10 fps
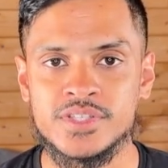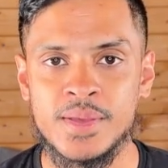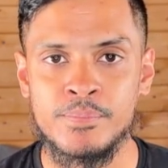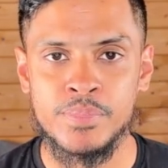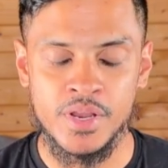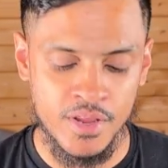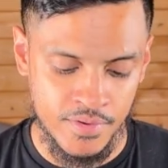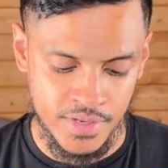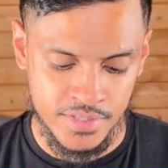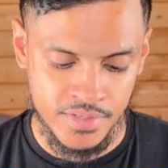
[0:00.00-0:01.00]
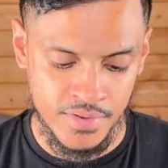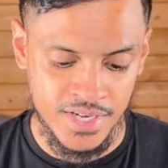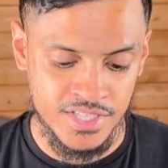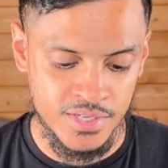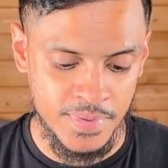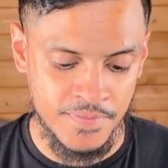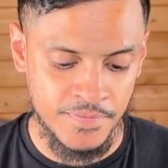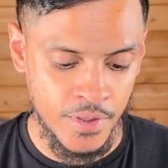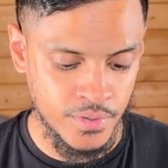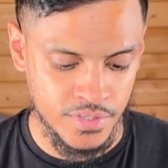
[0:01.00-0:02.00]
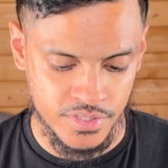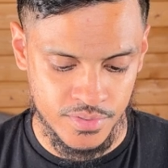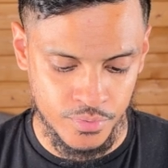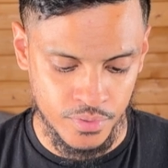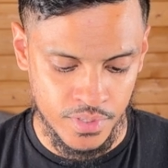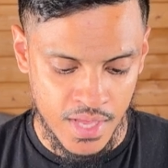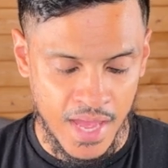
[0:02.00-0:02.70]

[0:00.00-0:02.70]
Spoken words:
they're blurry, so it needs to be focused more.